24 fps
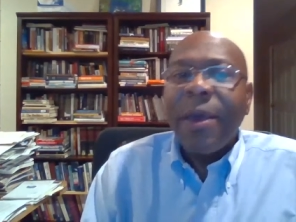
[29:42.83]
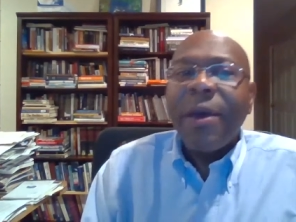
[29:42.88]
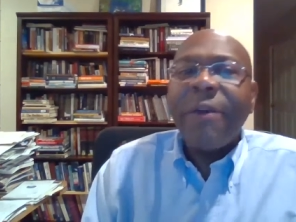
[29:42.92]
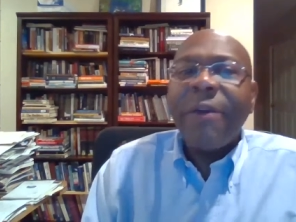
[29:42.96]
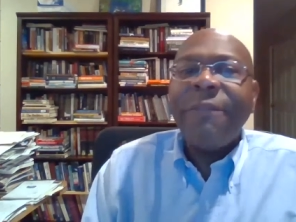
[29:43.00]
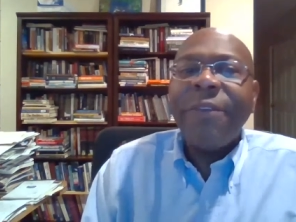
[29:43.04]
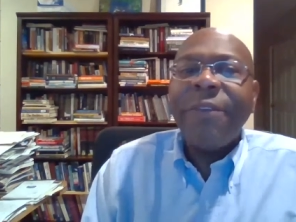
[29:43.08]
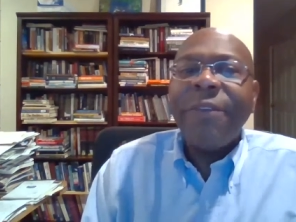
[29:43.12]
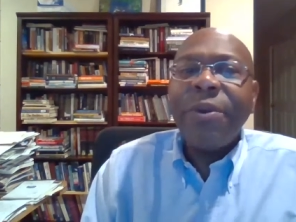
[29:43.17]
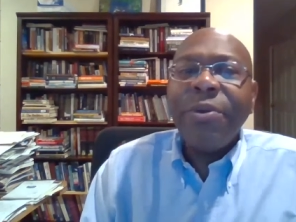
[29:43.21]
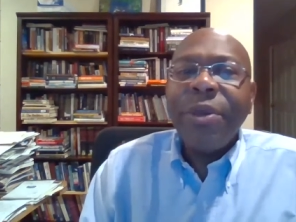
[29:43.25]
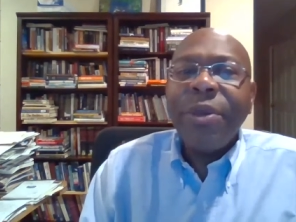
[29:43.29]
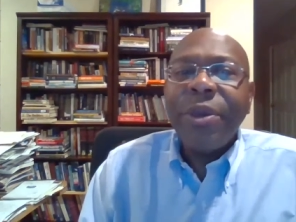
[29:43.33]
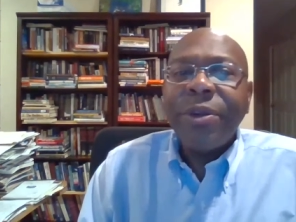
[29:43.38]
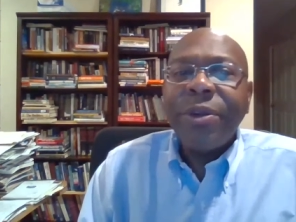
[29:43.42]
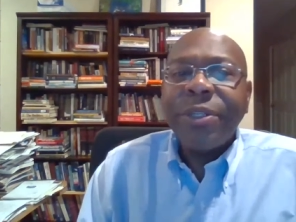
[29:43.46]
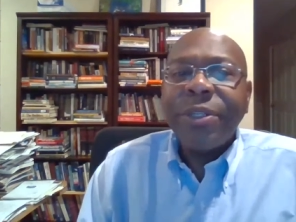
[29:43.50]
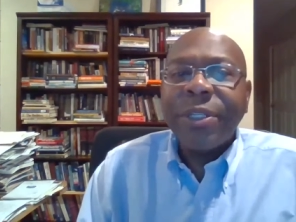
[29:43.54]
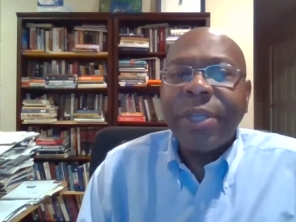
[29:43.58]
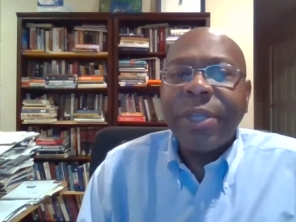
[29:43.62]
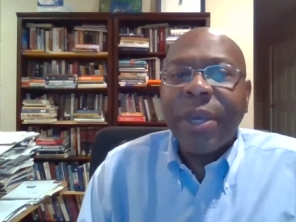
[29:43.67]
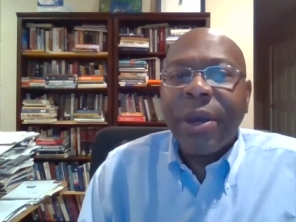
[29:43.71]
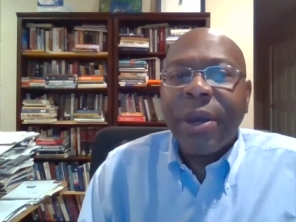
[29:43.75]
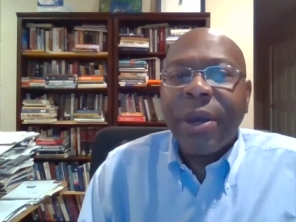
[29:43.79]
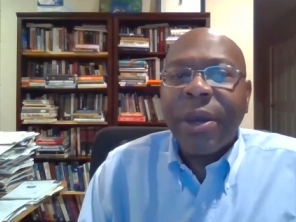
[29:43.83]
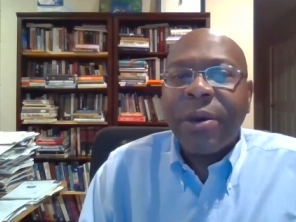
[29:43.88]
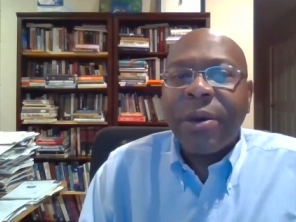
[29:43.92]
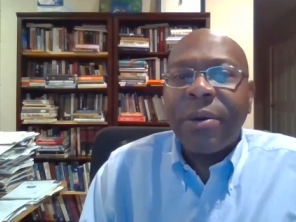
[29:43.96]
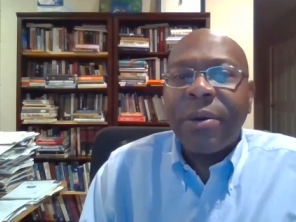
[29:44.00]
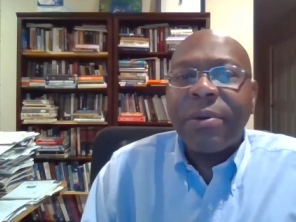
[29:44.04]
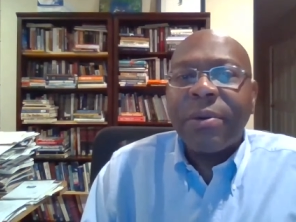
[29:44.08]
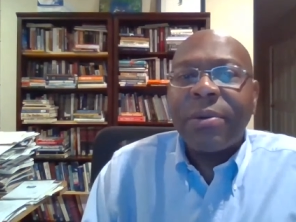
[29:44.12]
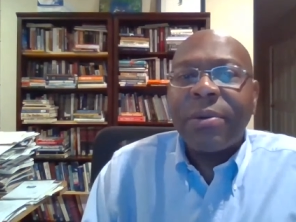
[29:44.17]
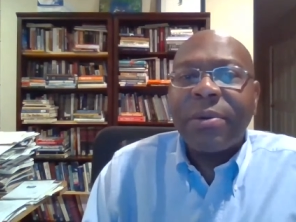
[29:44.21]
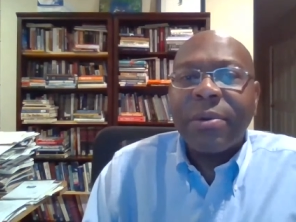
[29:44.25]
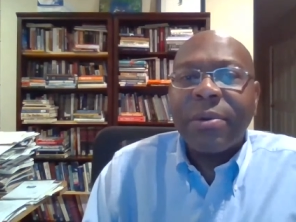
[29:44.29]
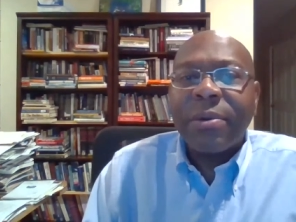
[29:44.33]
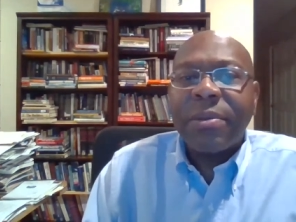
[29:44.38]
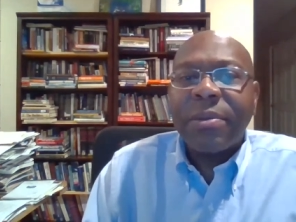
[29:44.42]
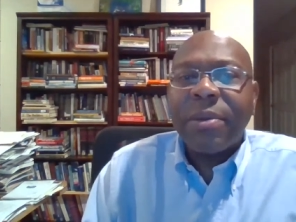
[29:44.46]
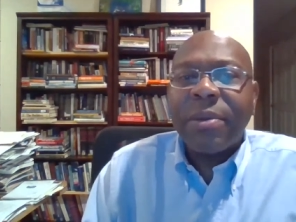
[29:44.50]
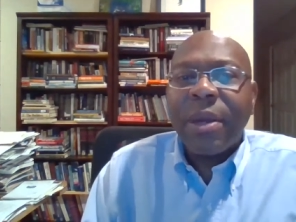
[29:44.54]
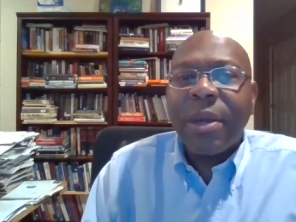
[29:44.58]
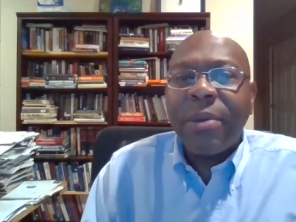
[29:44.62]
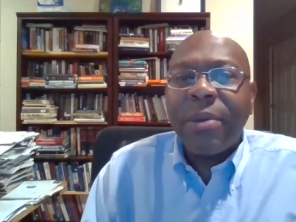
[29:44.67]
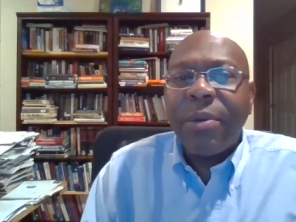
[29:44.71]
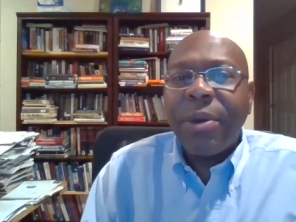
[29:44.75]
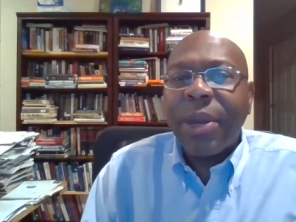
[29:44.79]
A few years ago,
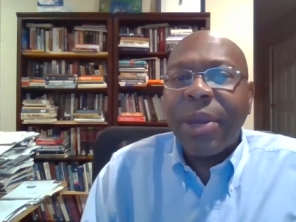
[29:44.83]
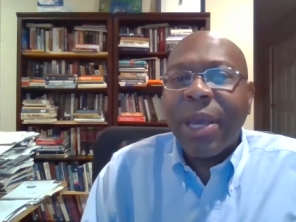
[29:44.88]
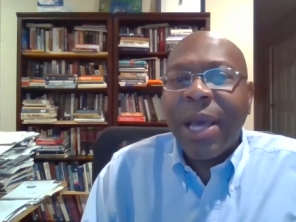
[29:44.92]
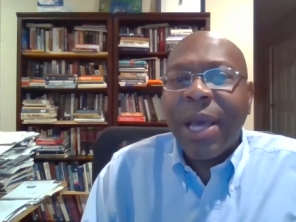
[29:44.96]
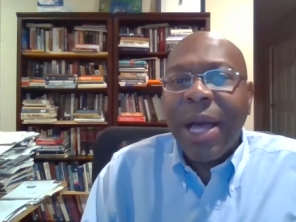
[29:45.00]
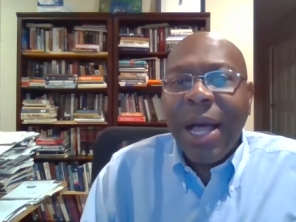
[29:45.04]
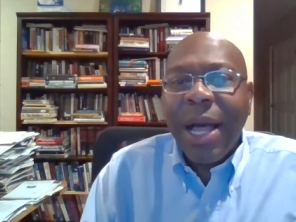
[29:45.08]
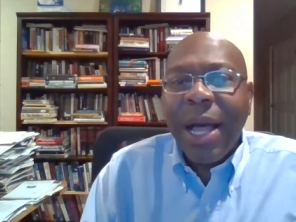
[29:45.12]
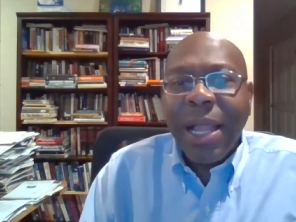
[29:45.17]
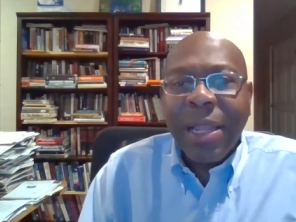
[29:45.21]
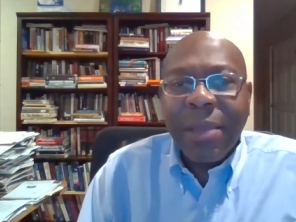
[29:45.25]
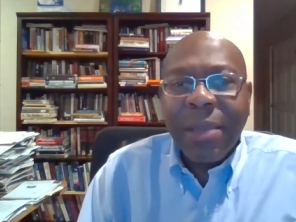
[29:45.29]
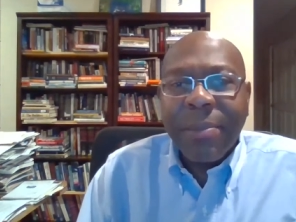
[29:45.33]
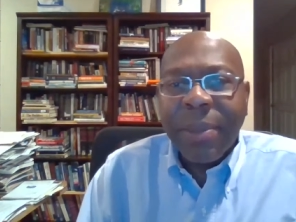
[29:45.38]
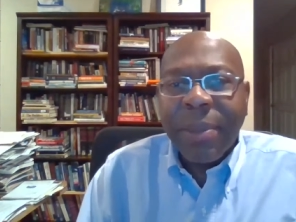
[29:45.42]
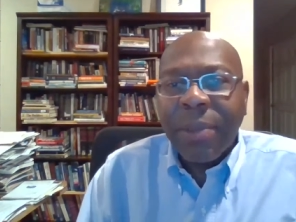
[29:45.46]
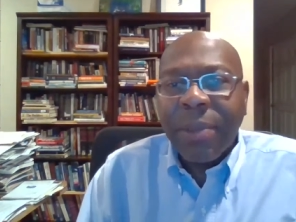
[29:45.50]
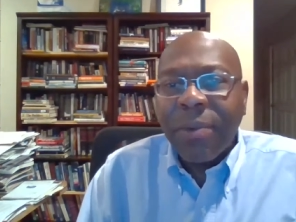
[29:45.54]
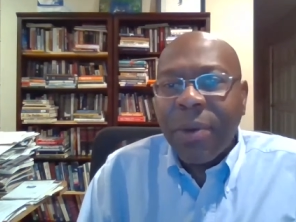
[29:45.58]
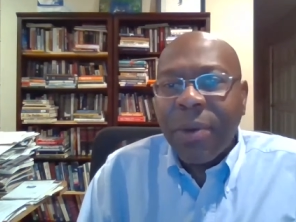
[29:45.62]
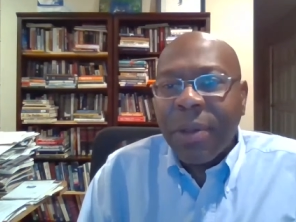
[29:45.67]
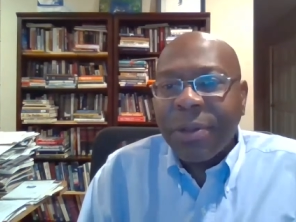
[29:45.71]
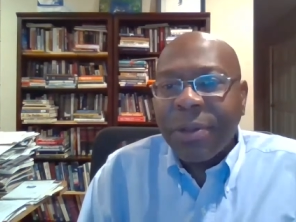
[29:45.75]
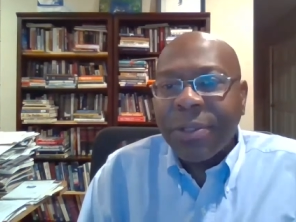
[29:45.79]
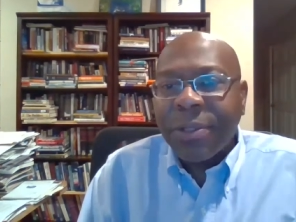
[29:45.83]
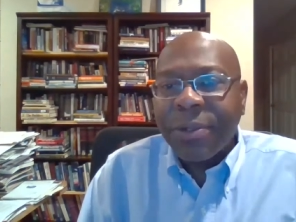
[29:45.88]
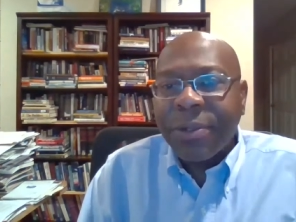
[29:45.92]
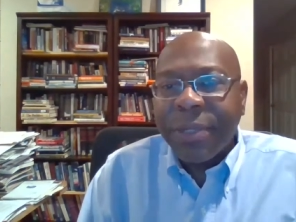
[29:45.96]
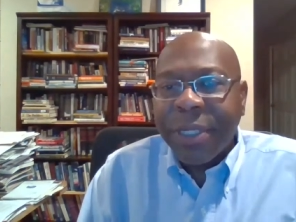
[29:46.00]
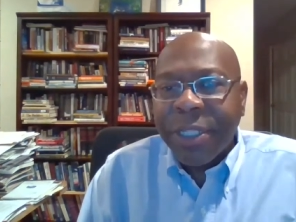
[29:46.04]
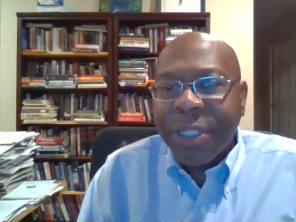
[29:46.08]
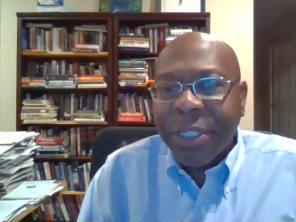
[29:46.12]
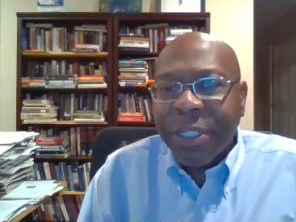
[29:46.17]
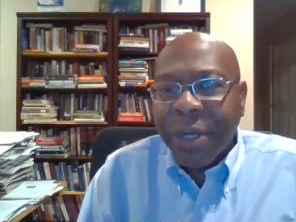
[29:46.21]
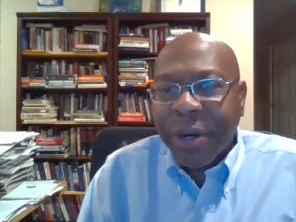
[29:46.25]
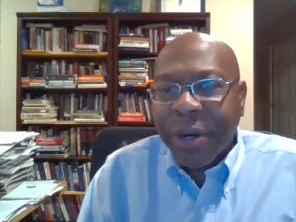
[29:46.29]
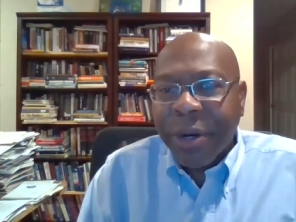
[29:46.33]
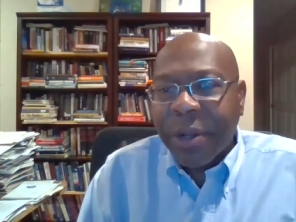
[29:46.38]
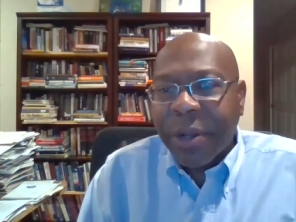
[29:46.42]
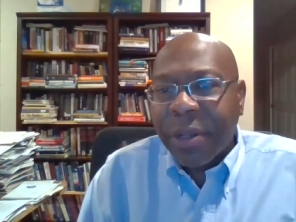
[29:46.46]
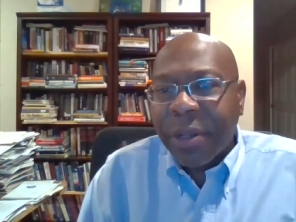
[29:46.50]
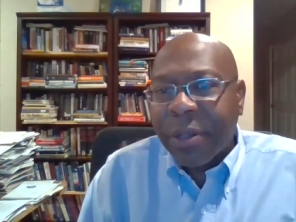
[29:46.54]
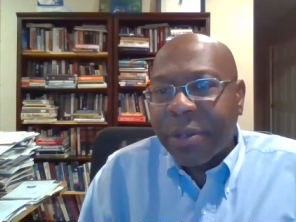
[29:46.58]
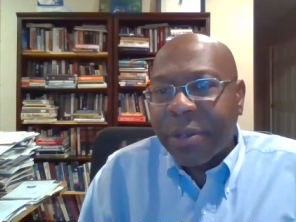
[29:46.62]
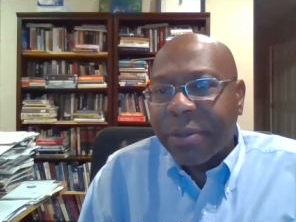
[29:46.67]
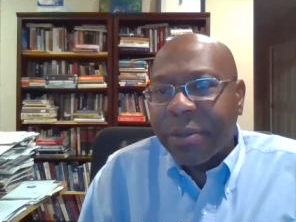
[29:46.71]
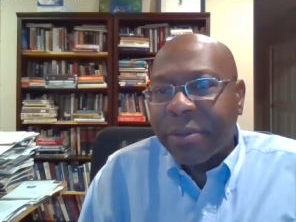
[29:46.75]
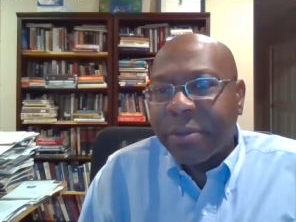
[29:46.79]
I wrote a column in the Wall Street Journal